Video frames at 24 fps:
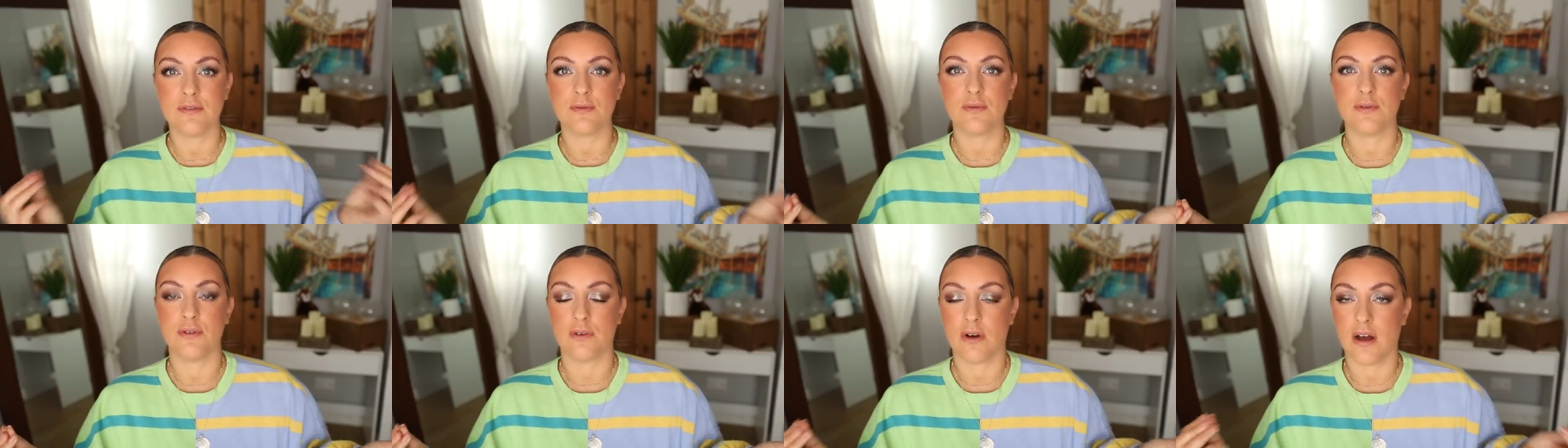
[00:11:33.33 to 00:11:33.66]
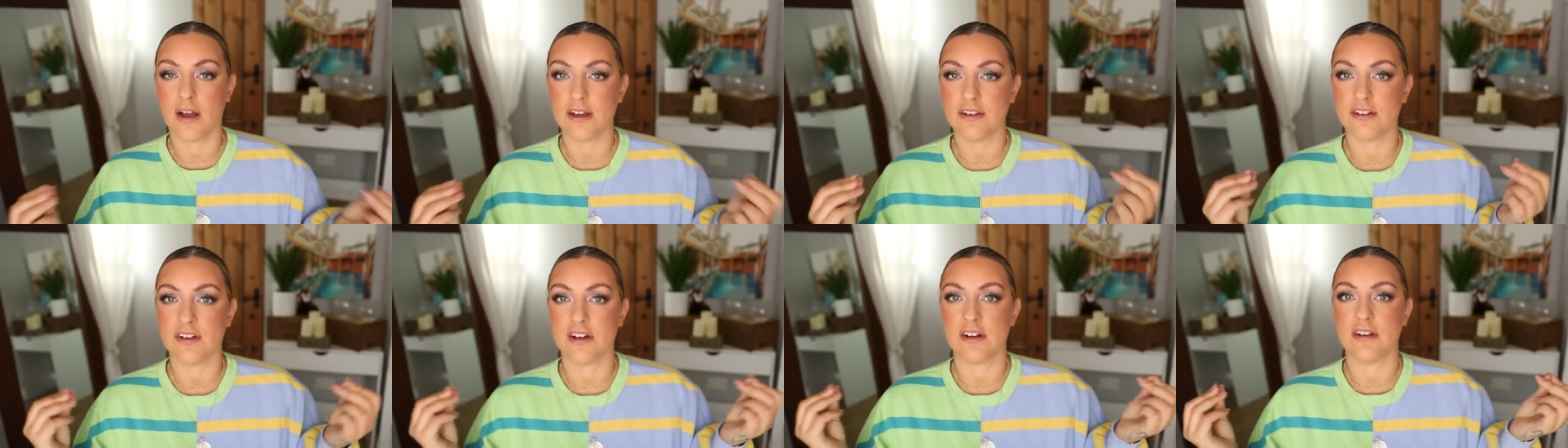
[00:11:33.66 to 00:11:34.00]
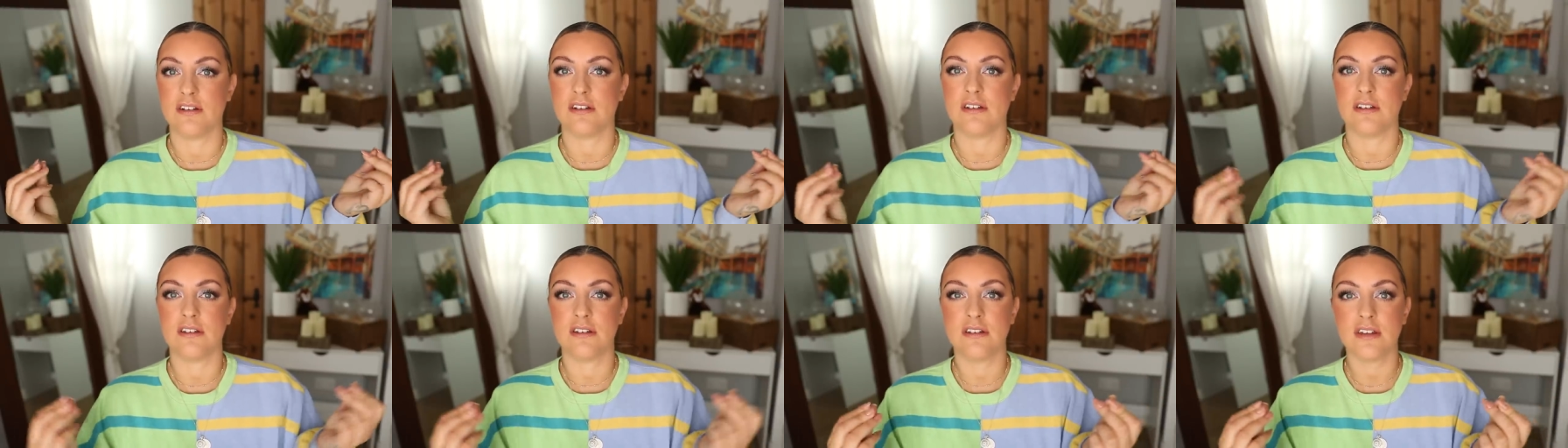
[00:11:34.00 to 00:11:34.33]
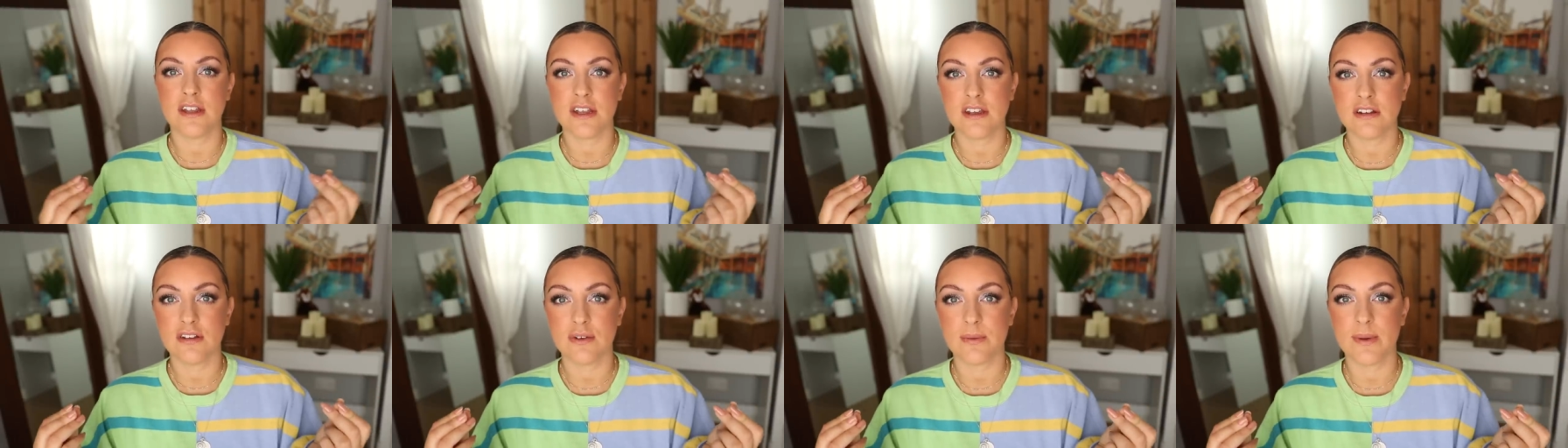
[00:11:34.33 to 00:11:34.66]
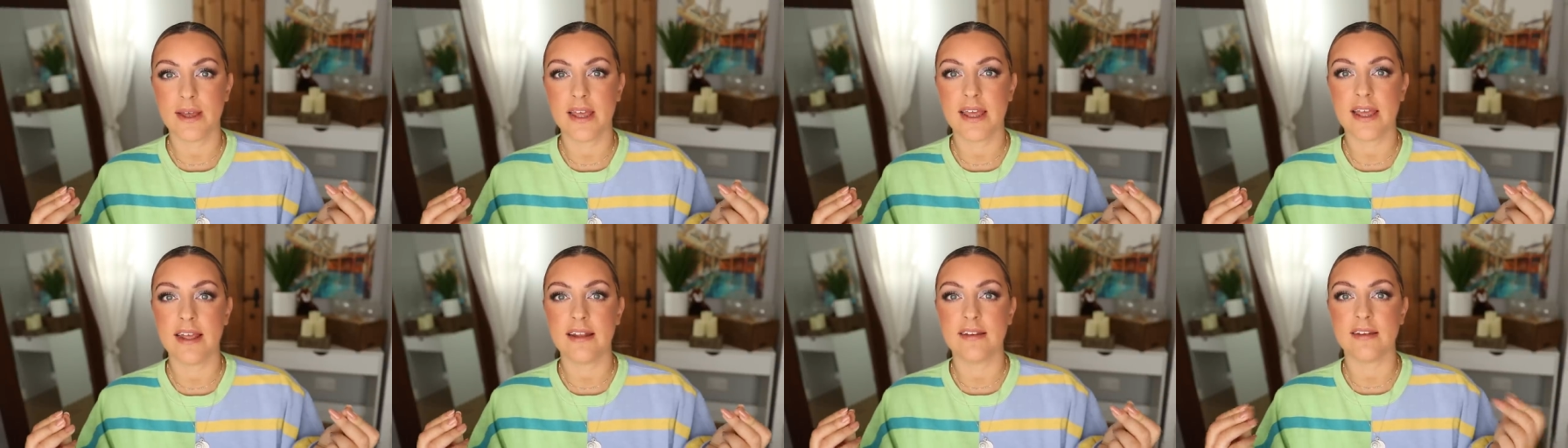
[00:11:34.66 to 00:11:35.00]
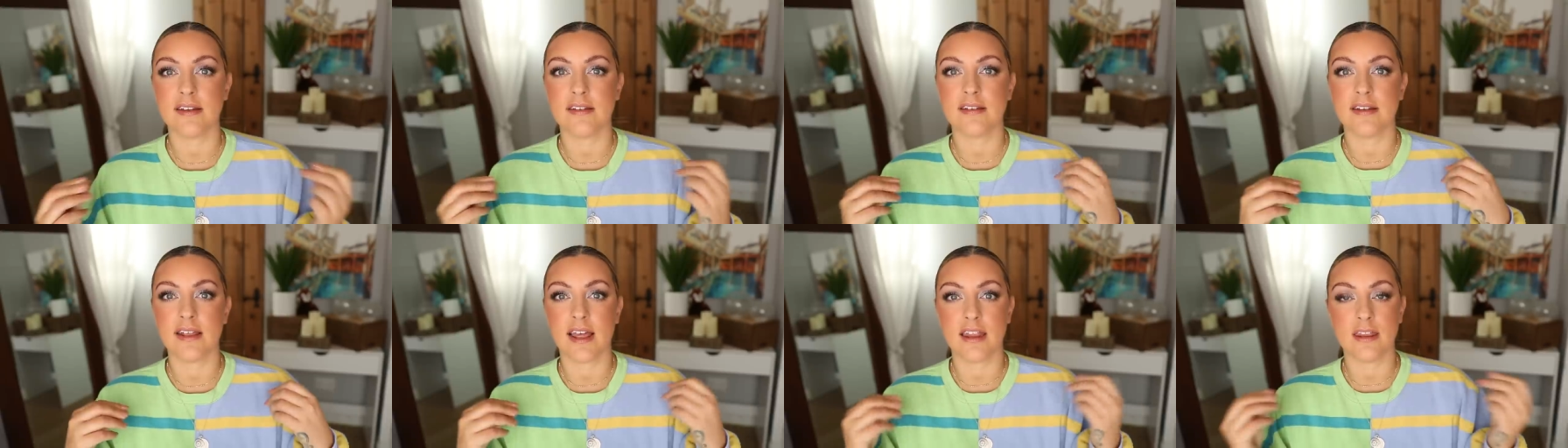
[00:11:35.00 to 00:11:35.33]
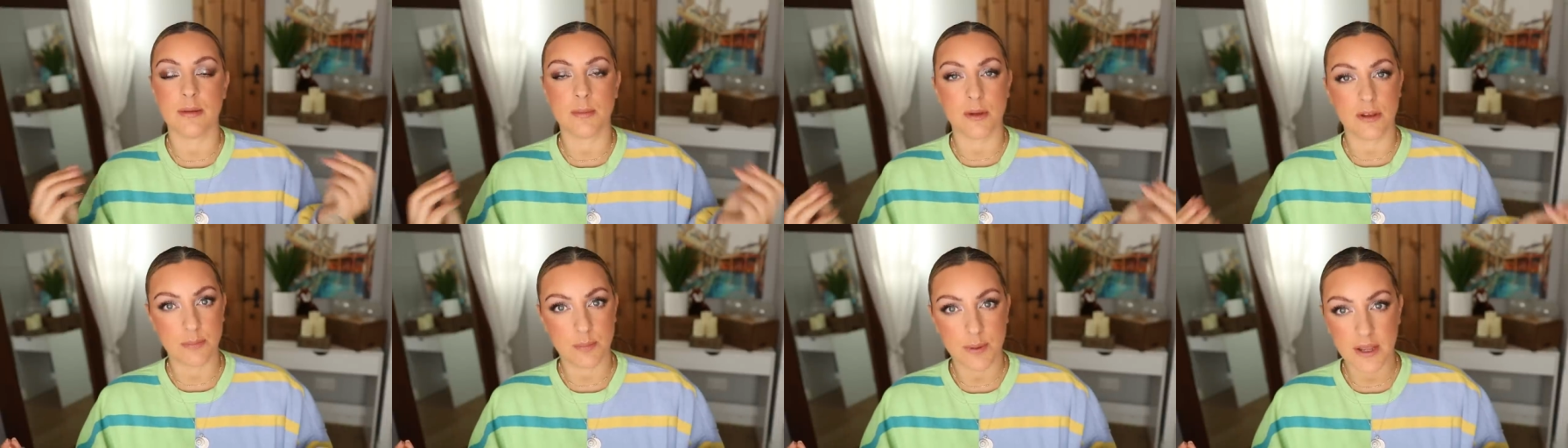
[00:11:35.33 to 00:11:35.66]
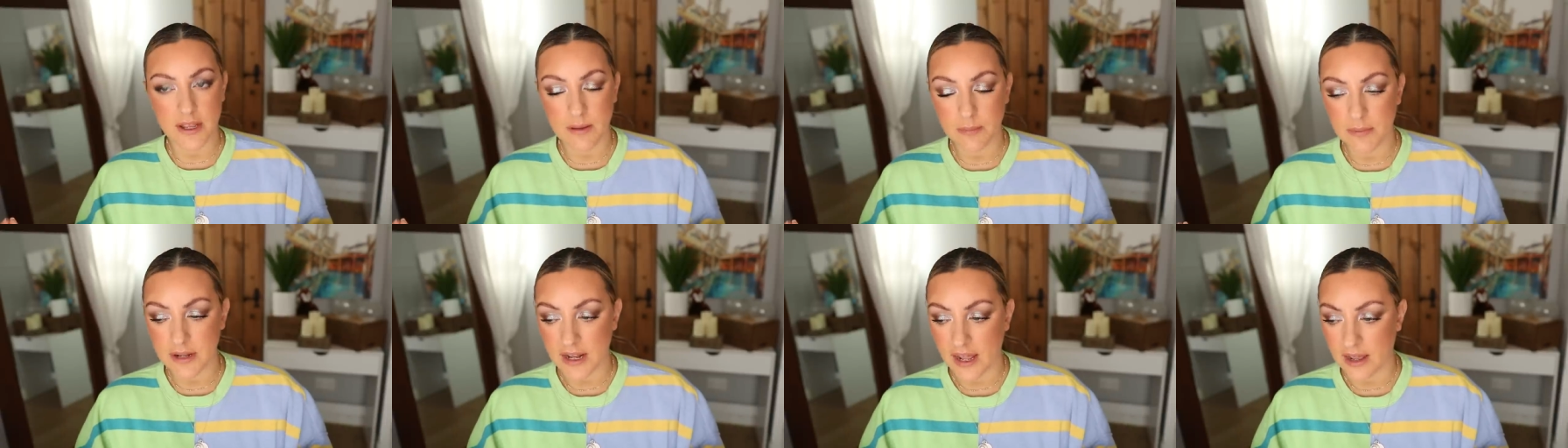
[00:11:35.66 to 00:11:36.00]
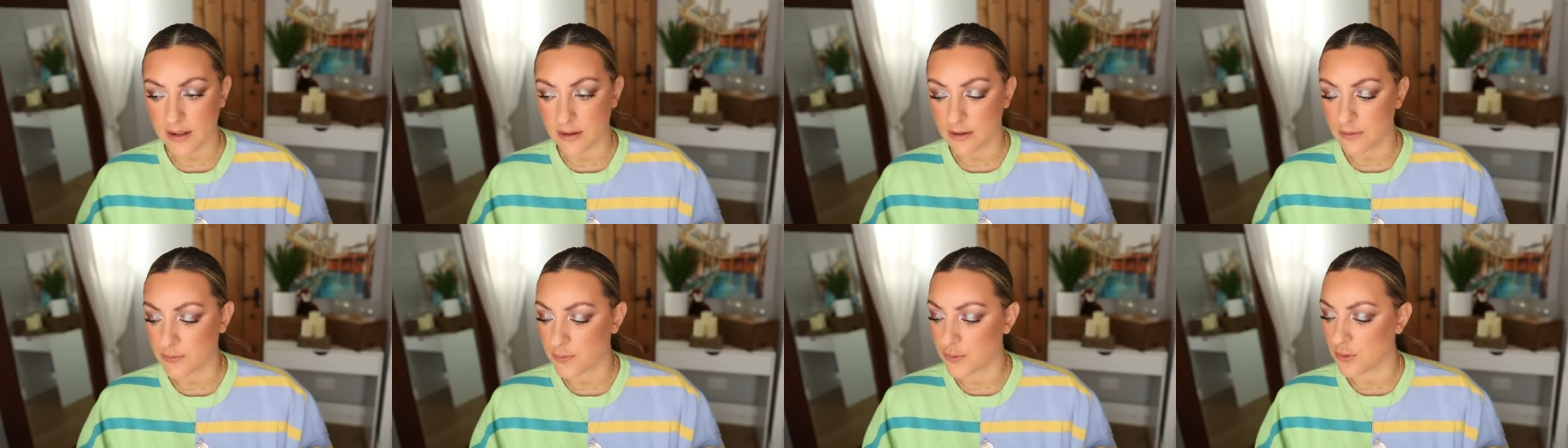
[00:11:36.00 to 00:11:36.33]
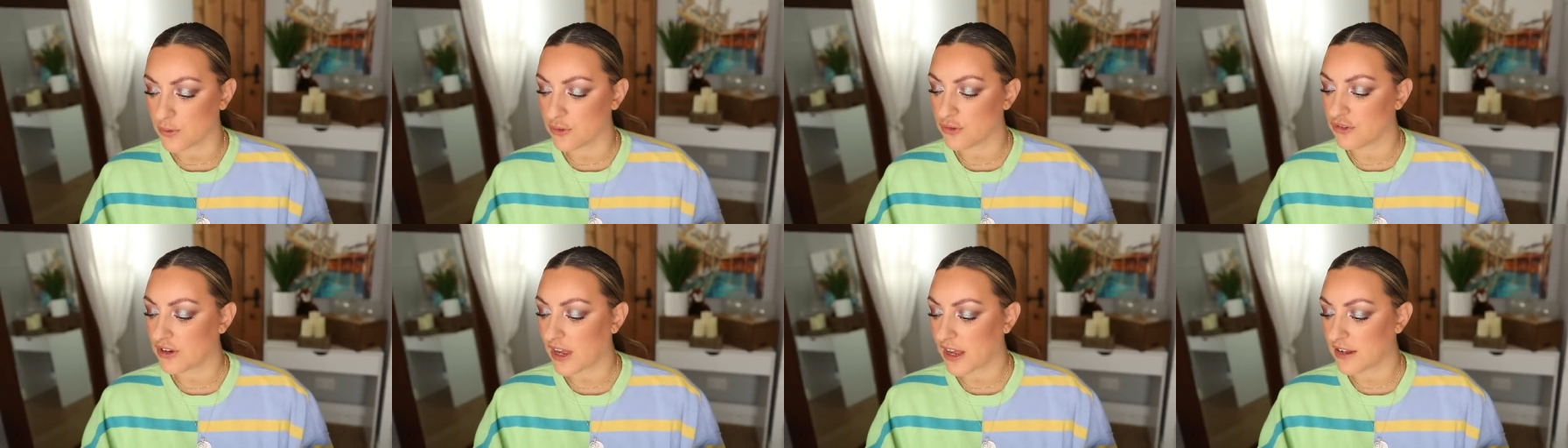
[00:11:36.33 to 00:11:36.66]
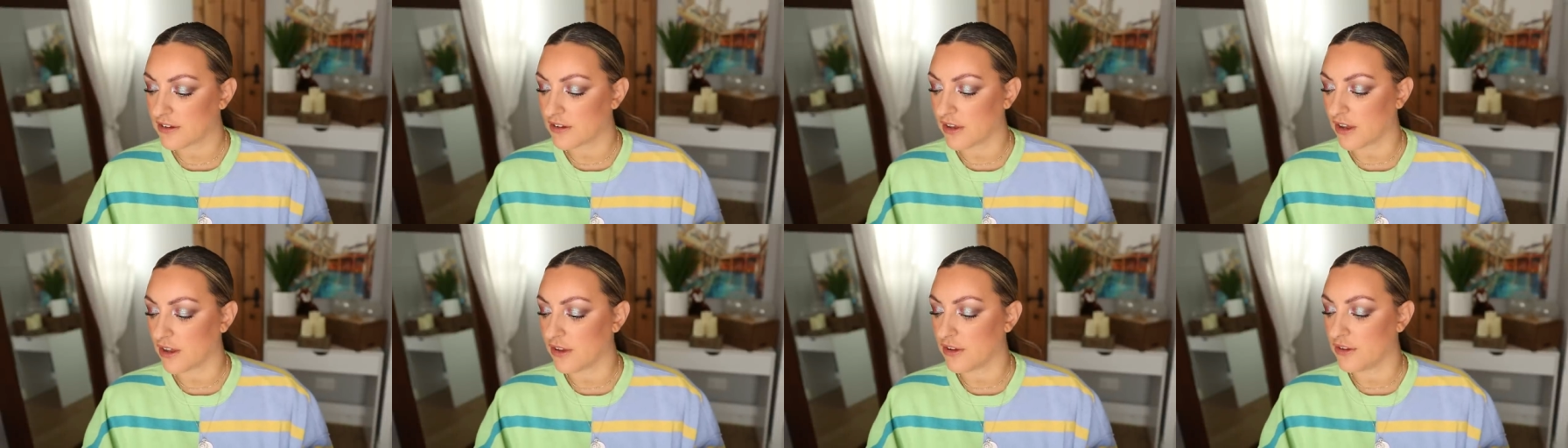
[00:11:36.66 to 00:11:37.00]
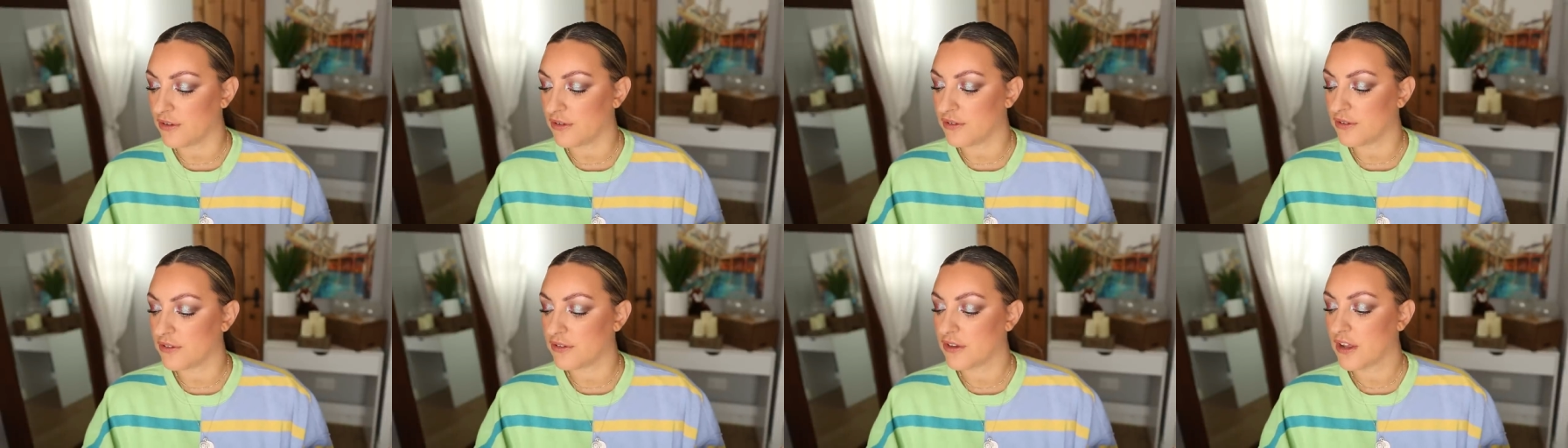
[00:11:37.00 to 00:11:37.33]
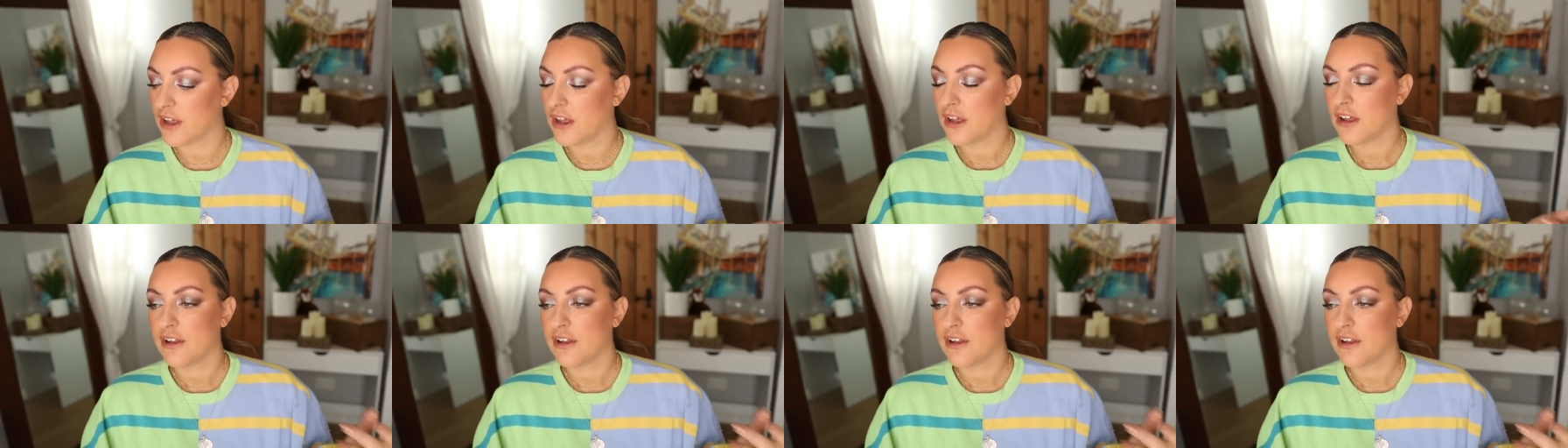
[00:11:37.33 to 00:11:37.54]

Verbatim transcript: for your eyeshadow to stick to it and to get the most pigment out of your shadows.